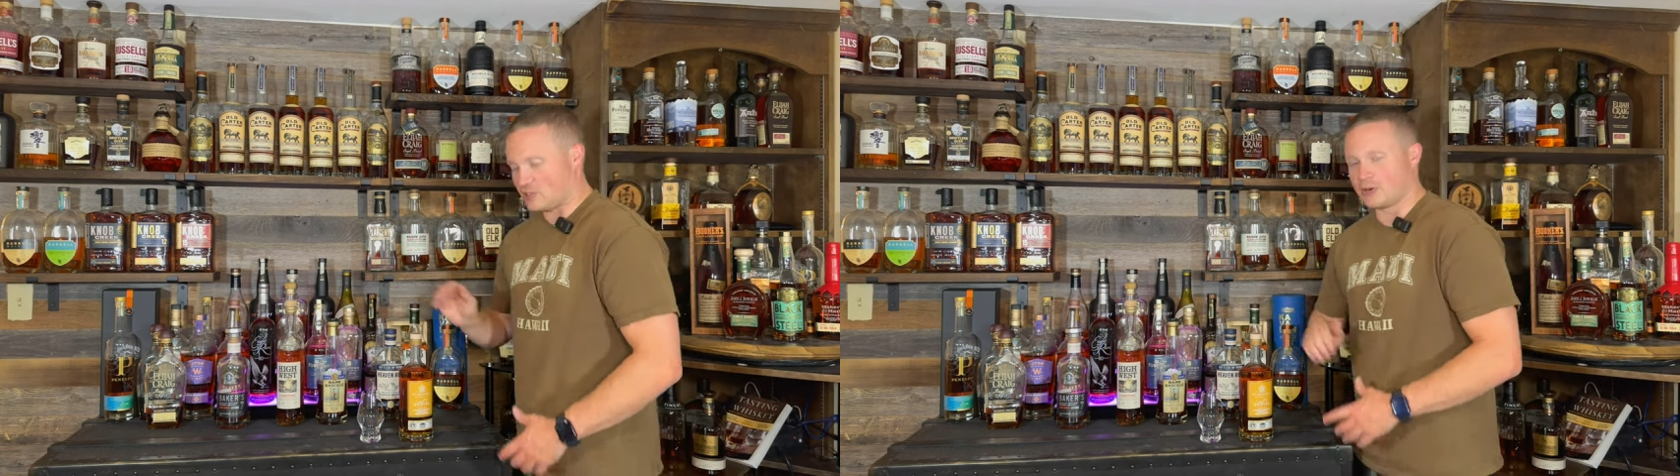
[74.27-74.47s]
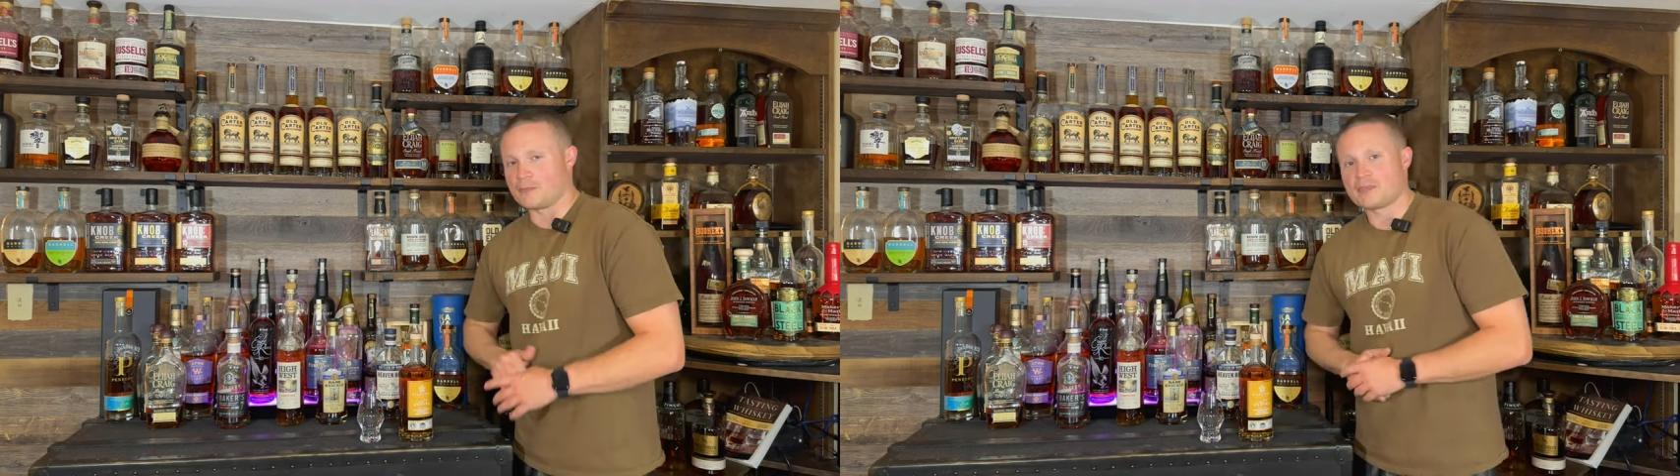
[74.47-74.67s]

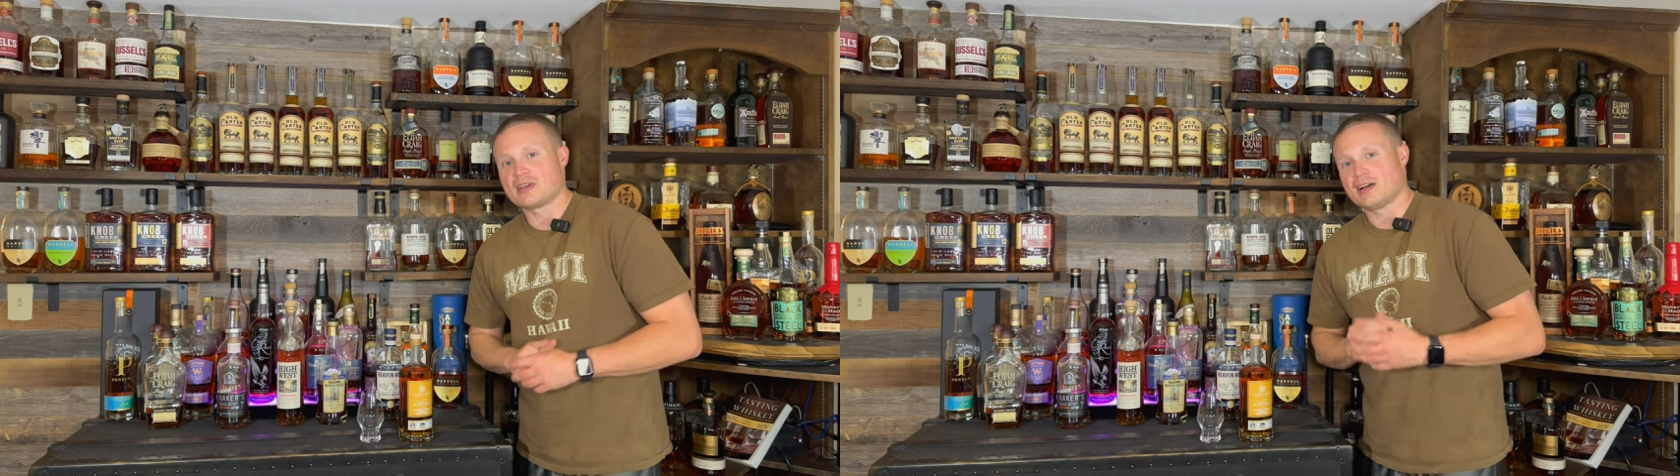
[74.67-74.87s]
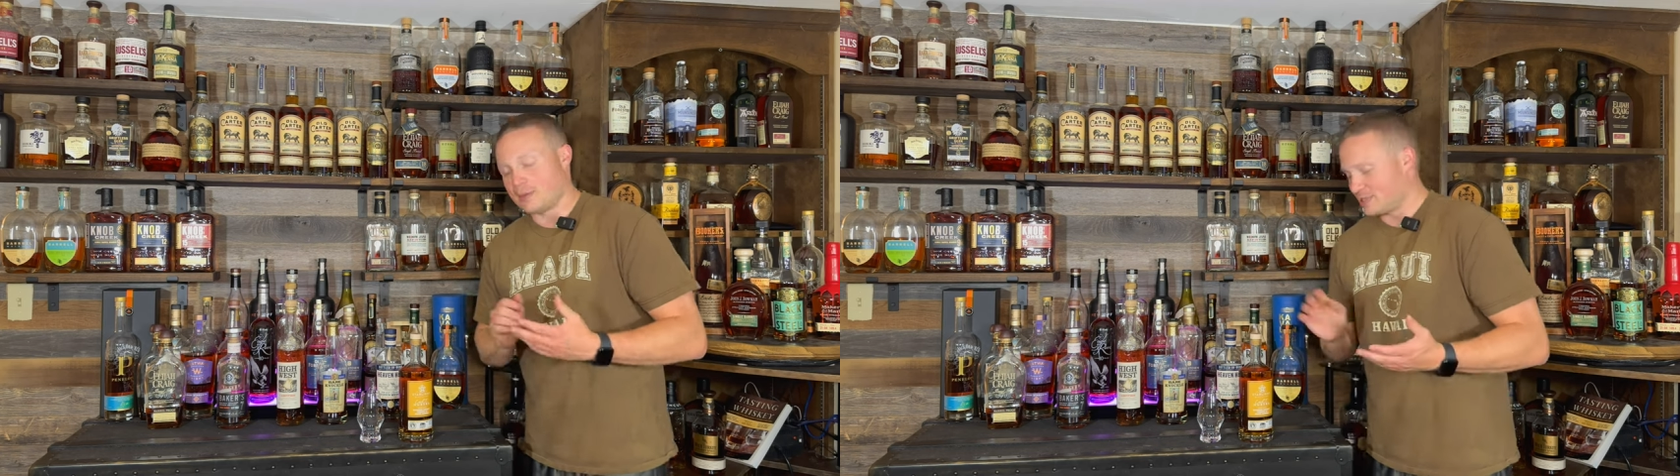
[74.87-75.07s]
So
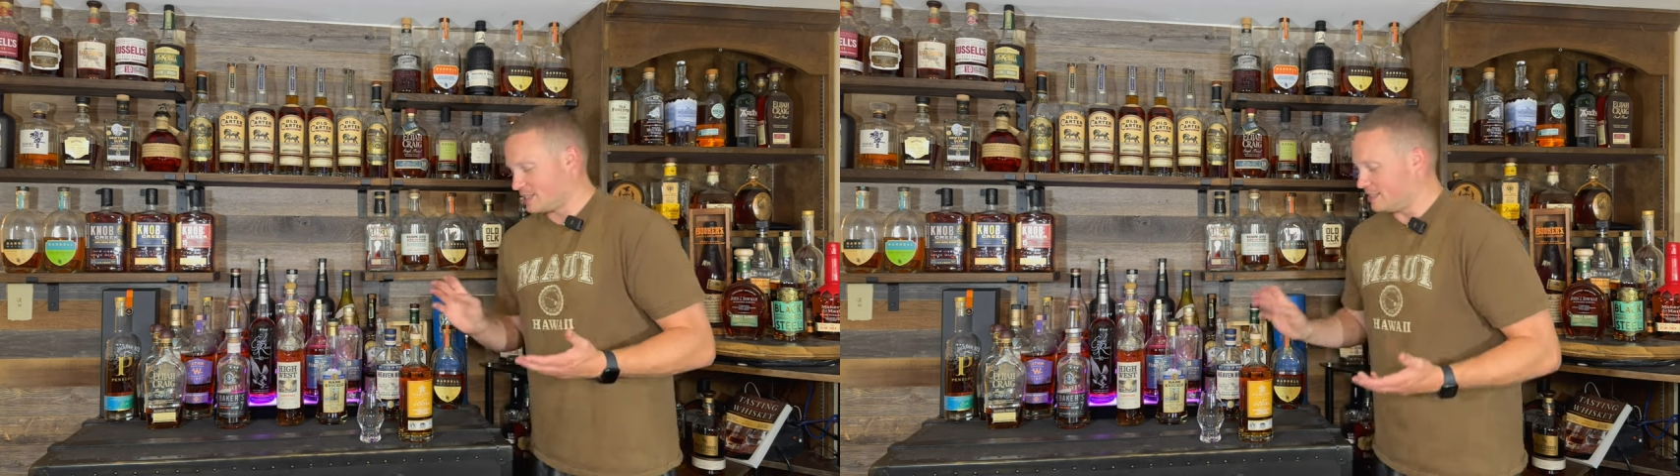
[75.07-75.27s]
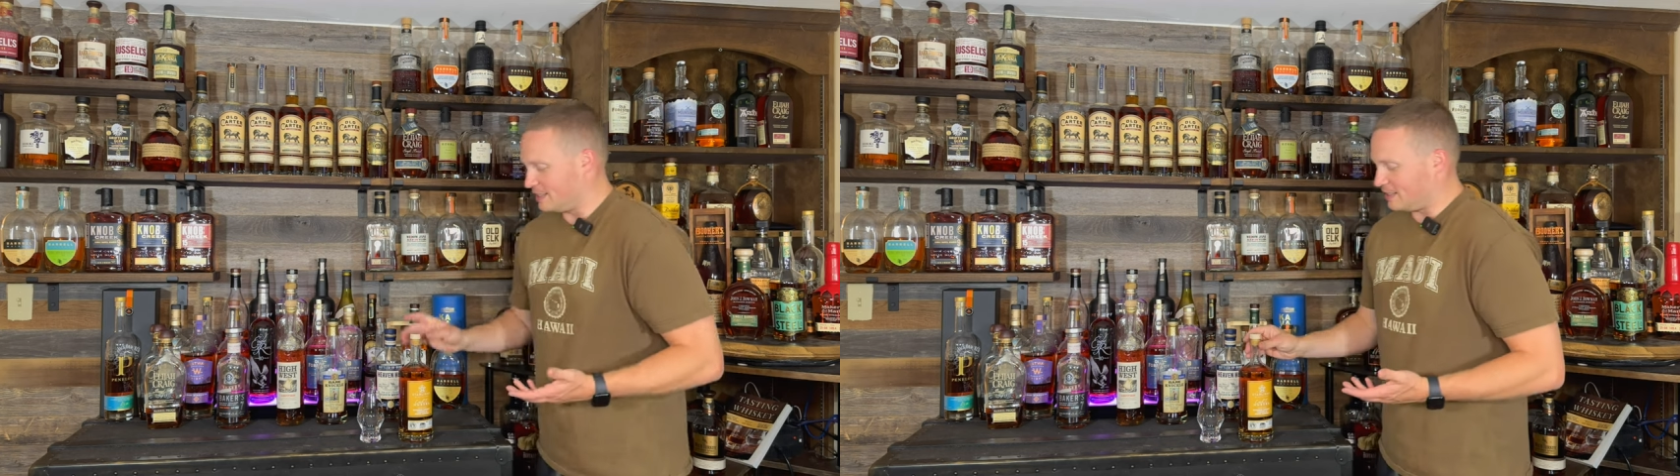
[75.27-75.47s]
I'm
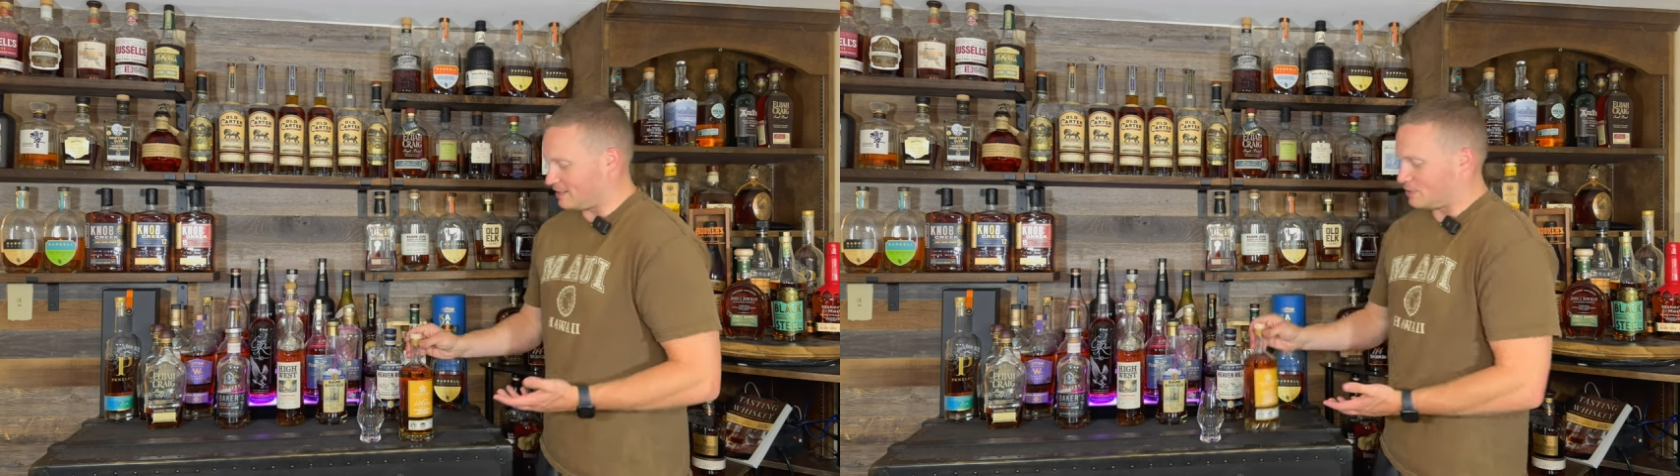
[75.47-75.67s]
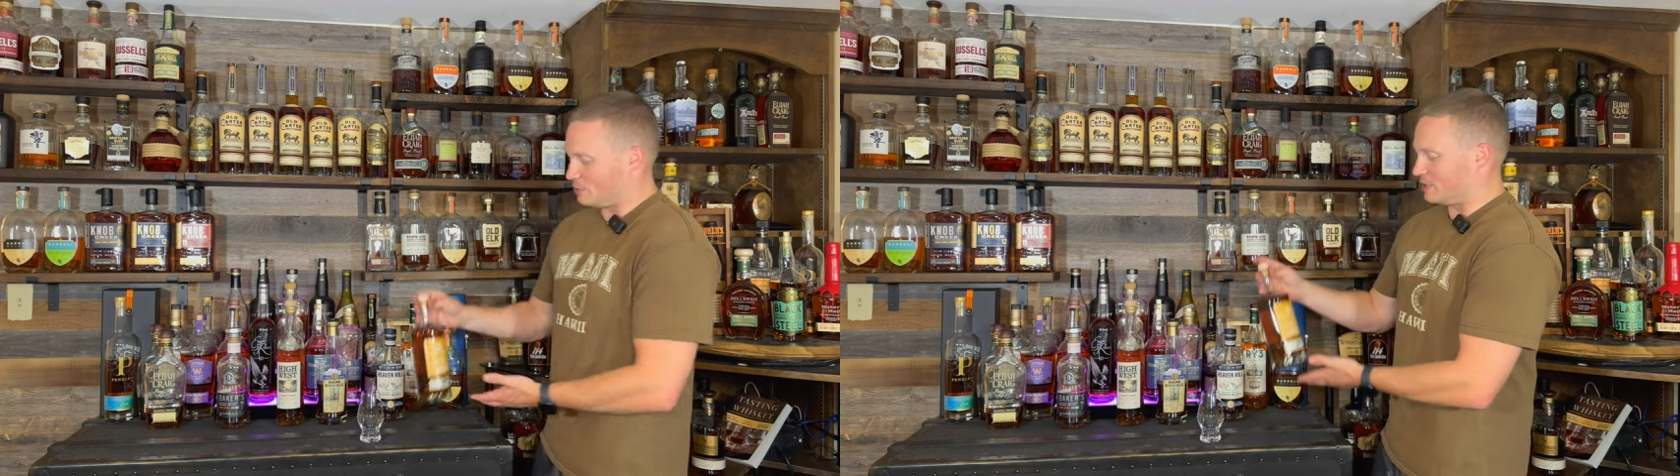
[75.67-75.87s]
excited to get
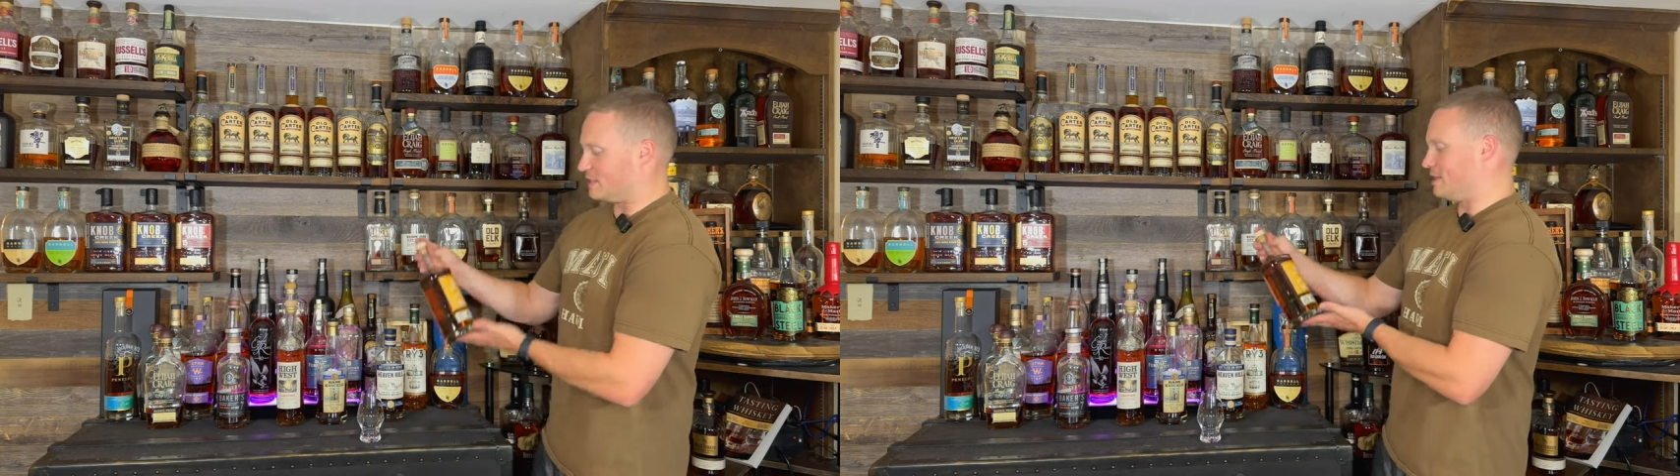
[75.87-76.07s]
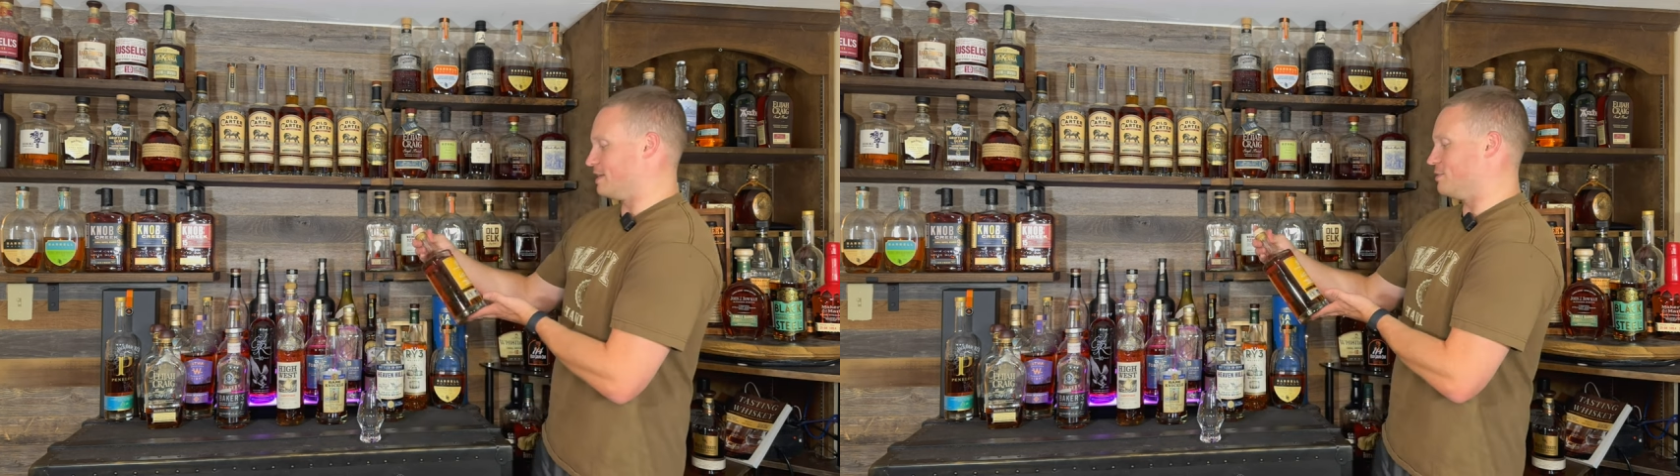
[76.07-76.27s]
into it today.